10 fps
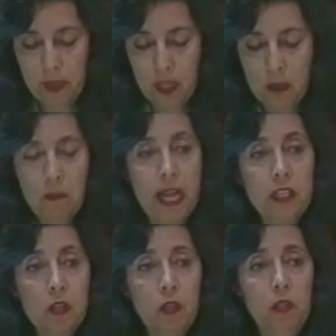My
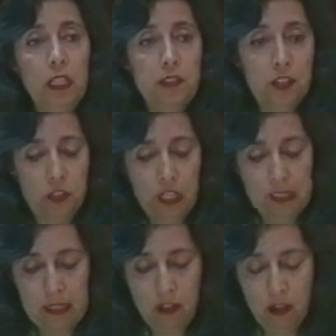goal as a
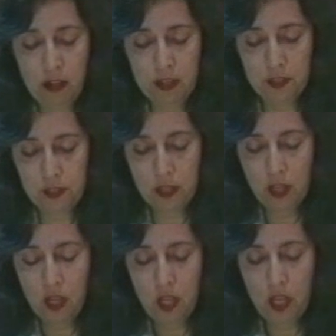Chicano artist
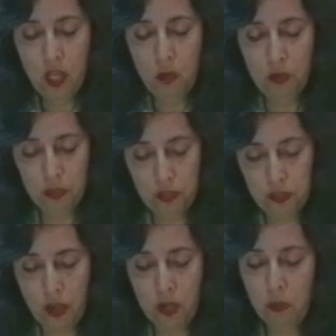was to
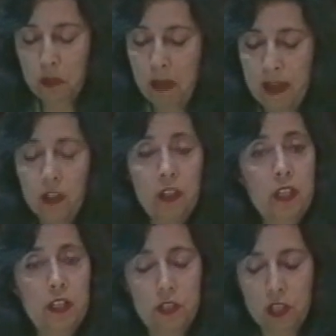start with my
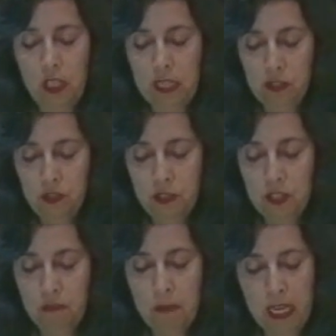earliest collections
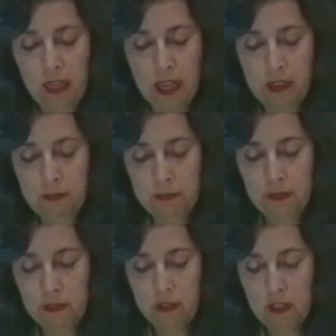of my life,
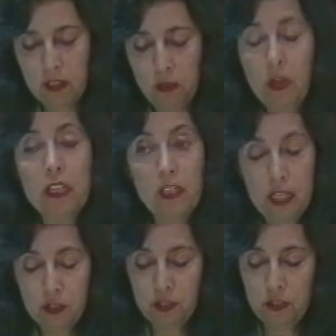
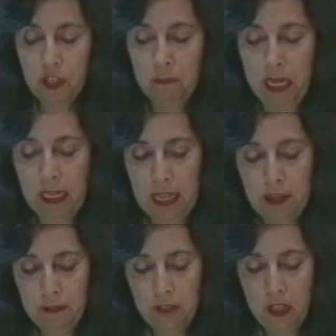recollections of my
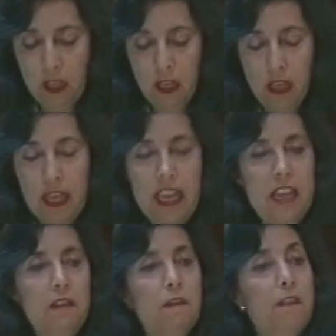life,
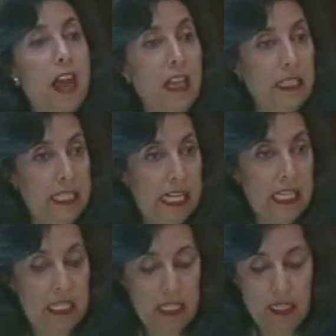and
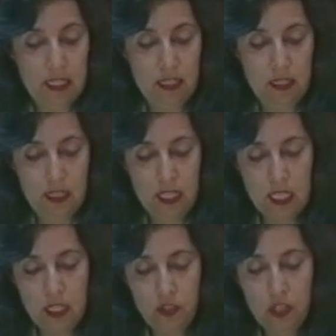validate
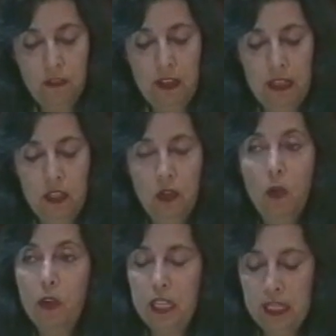each event
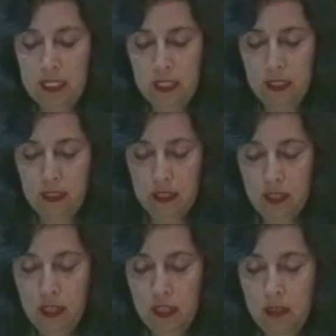or incident
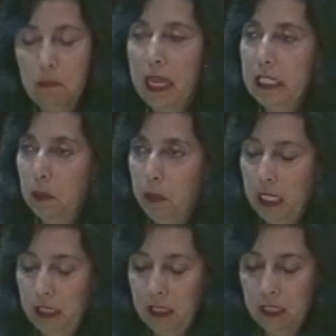by
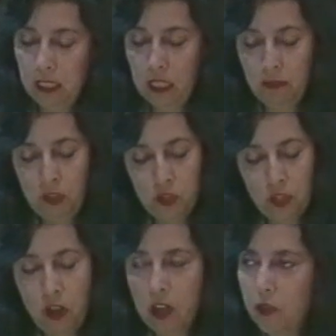depicting it in a
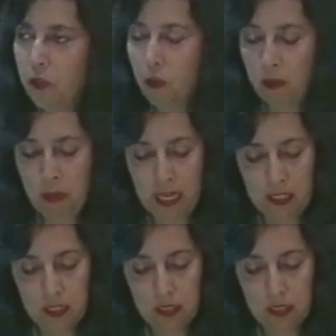visual art format.